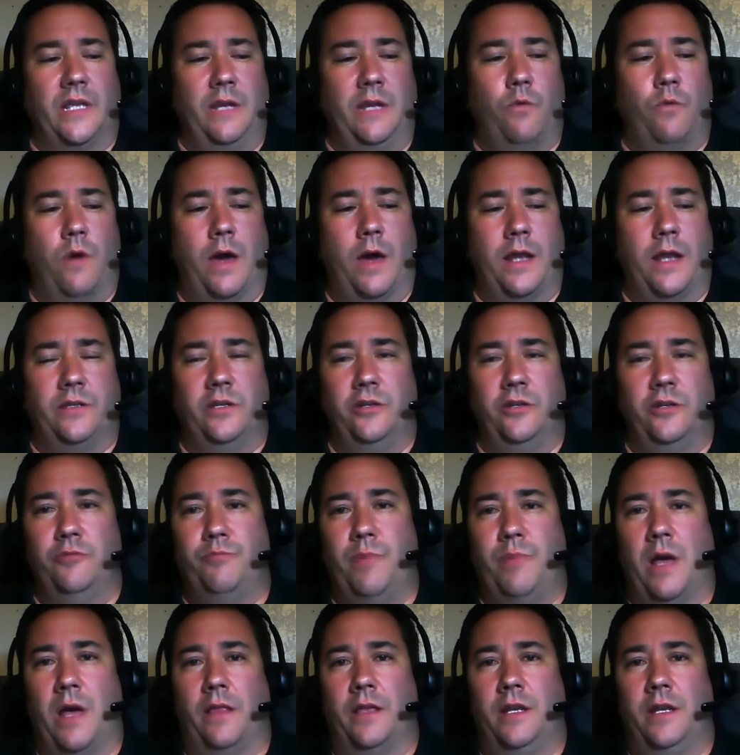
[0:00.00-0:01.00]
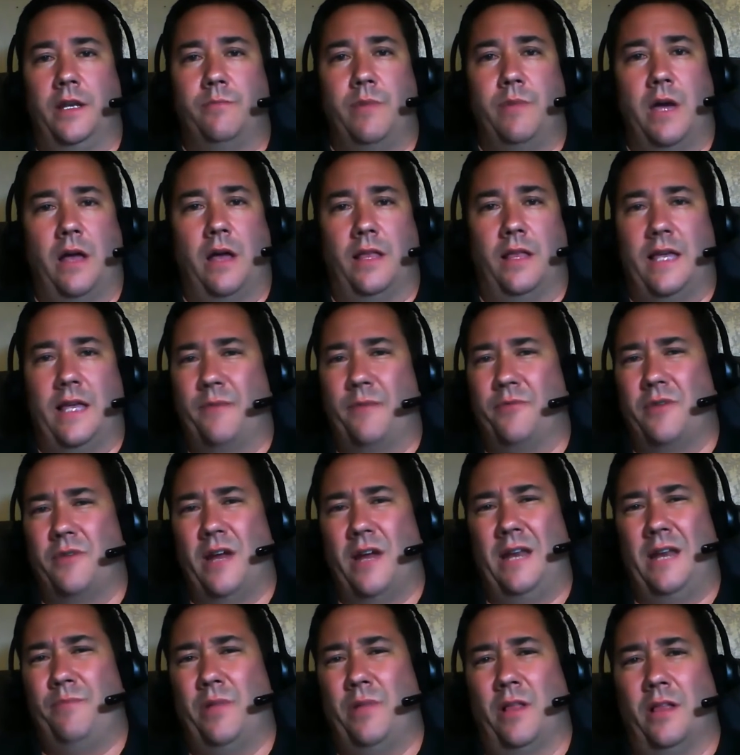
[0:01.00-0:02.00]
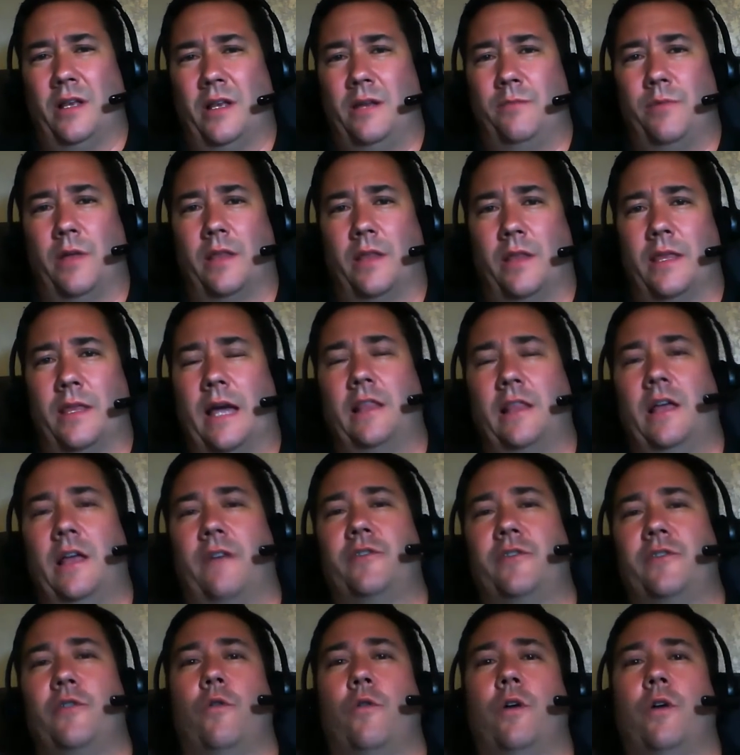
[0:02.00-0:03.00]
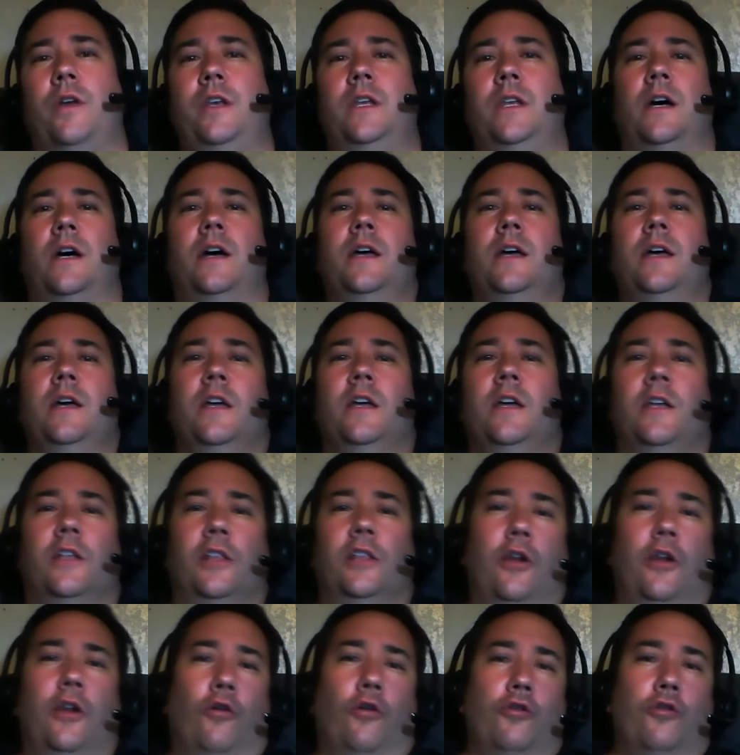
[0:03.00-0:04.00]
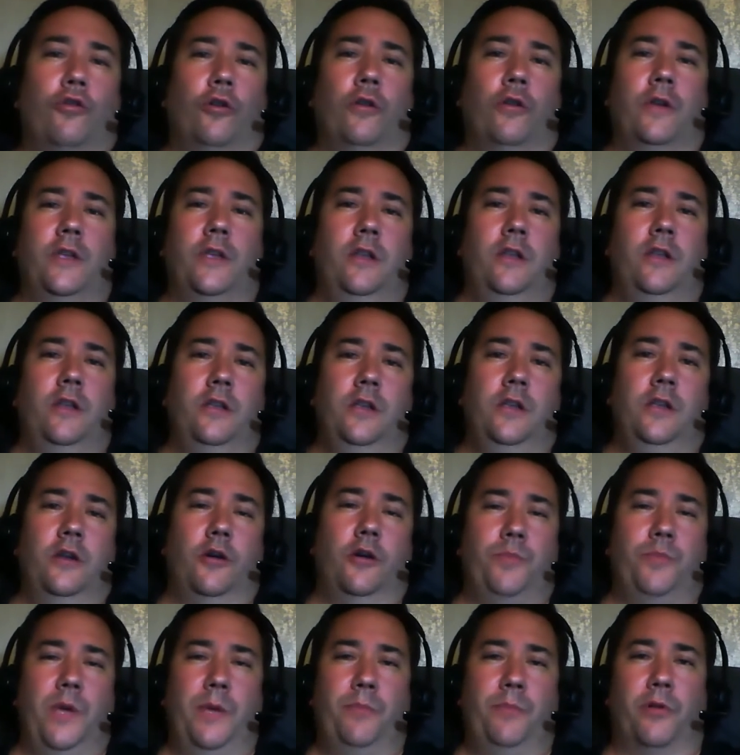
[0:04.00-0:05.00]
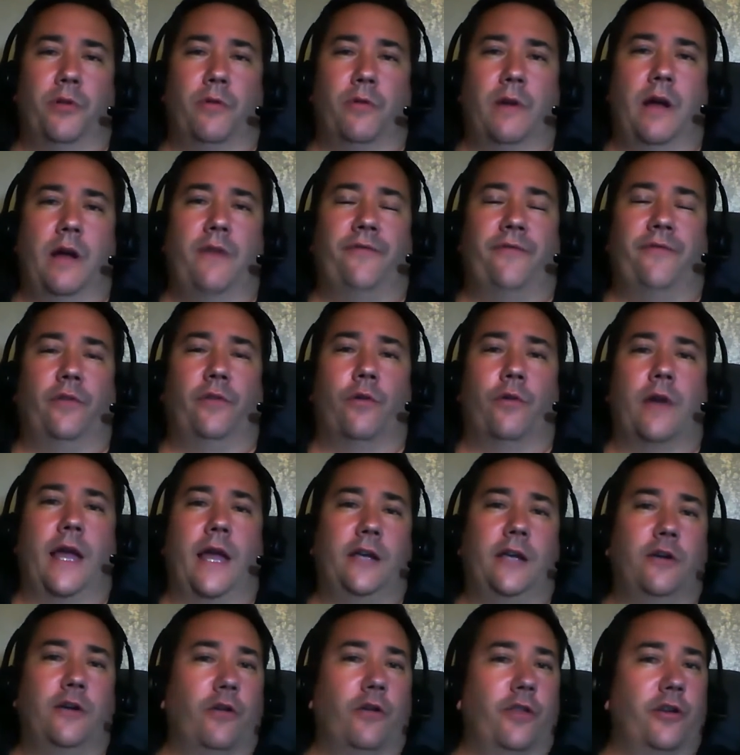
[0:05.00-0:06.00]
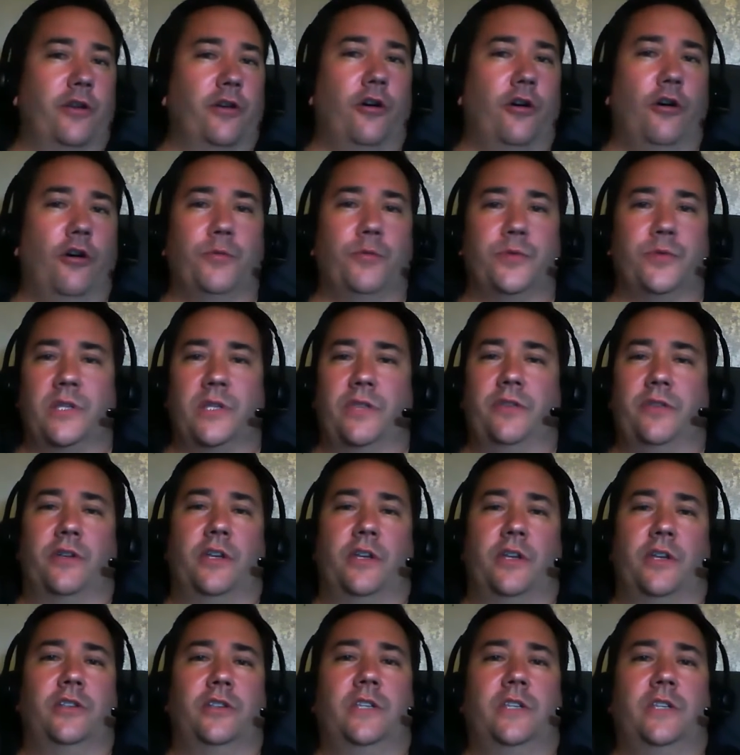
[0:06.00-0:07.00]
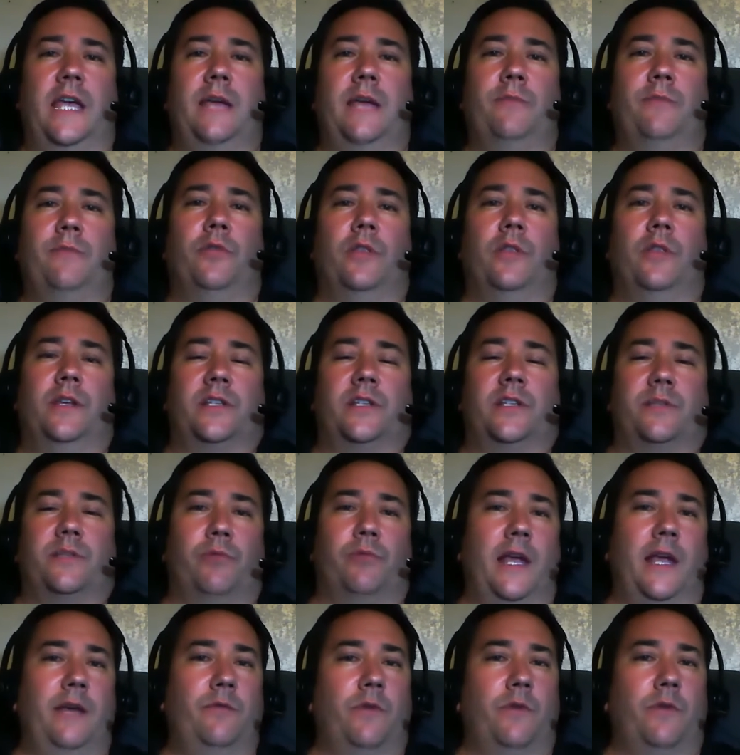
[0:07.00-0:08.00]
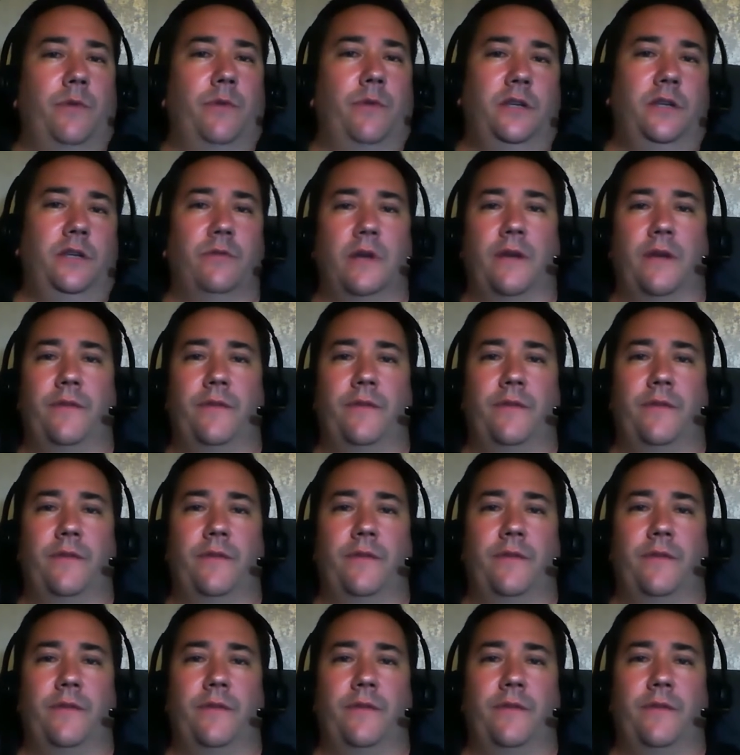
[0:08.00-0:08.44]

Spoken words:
he wanted to do belly to belly. I'm great at belly to belly. I love going to local, people around Florida. I go to their homes, sit at their kitchen table, and explain what we do and